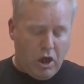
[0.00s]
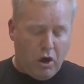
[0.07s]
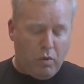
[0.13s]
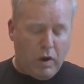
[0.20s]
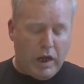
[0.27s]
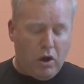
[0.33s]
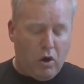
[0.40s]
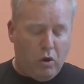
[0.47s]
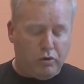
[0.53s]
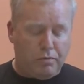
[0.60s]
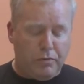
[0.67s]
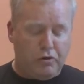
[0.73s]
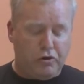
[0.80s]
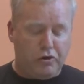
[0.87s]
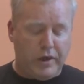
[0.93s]
a well-oiled
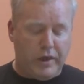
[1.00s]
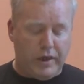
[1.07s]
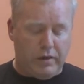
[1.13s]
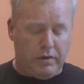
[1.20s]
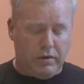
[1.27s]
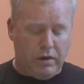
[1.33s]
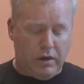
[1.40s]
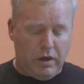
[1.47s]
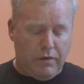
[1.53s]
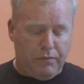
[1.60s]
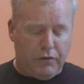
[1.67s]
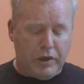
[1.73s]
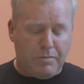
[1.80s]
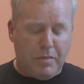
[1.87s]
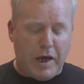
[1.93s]
machine,
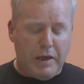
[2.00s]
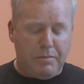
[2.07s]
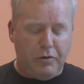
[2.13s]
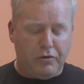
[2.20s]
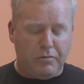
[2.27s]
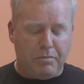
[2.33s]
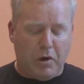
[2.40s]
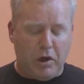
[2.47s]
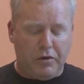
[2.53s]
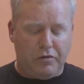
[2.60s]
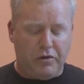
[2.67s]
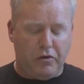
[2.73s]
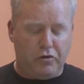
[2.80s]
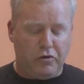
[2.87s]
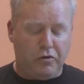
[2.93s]
and the papers and
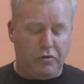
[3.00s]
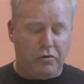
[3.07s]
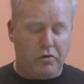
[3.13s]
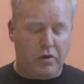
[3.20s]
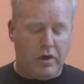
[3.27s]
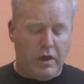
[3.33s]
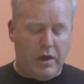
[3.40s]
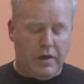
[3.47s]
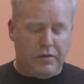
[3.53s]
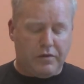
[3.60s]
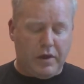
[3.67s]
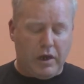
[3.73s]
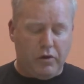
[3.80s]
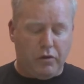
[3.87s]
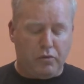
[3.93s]
politicians
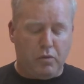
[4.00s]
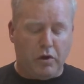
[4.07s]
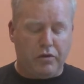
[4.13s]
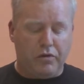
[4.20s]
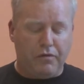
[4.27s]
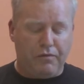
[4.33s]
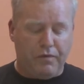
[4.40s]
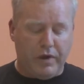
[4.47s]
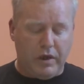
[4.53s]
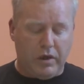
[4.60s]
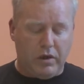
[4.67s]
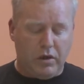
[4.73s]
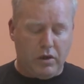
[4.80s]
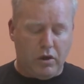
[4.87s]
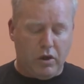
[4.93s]
telling us what to
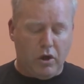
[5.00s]
think,